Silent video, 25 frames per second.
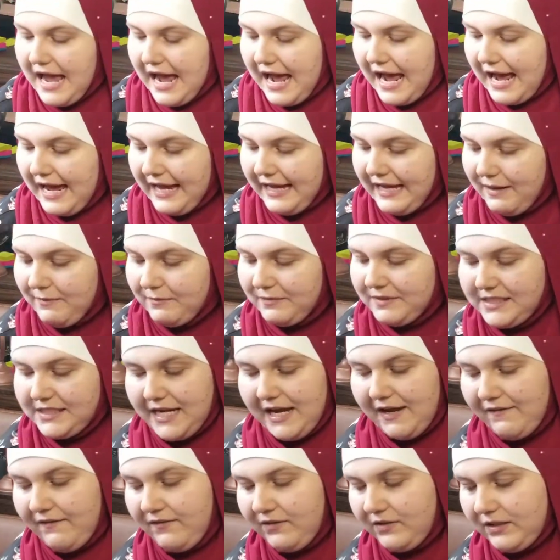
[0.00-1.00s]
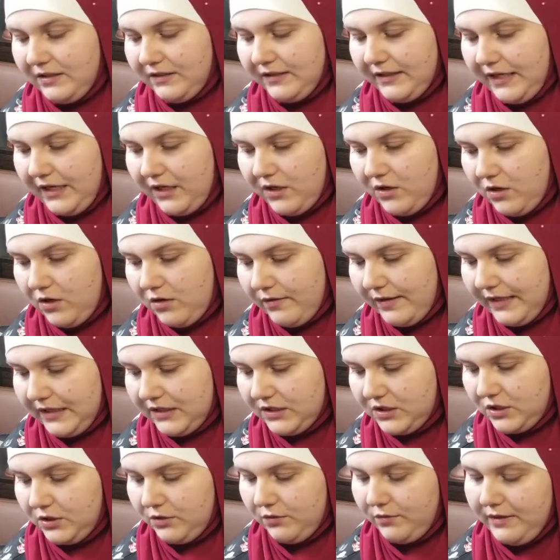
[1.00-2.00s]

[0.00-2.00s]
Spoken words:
I am definitely going to